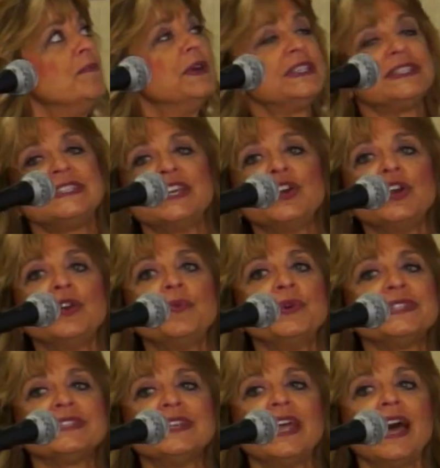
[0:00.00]
But Sarah
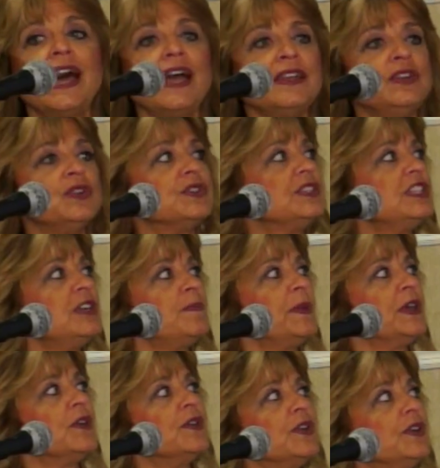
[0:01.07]
was not your
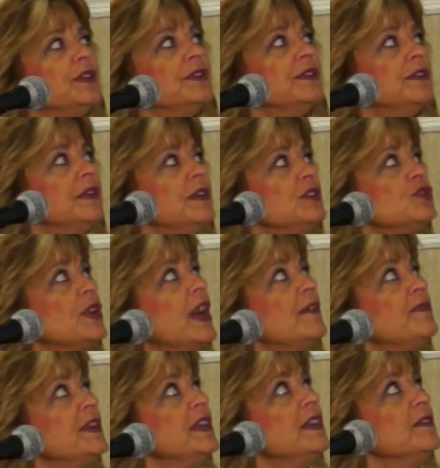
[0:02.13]
typical
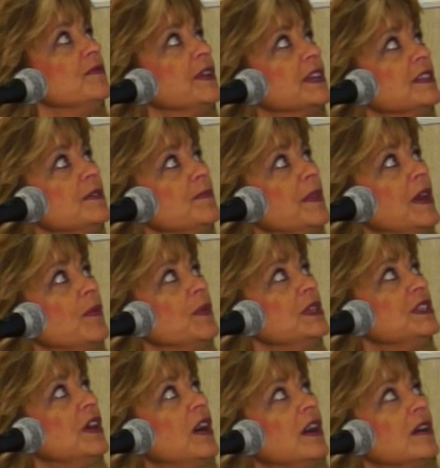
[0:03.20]
trafficking victim that we
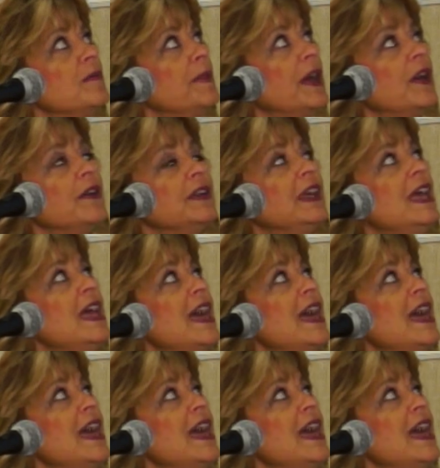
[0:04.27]
talk about.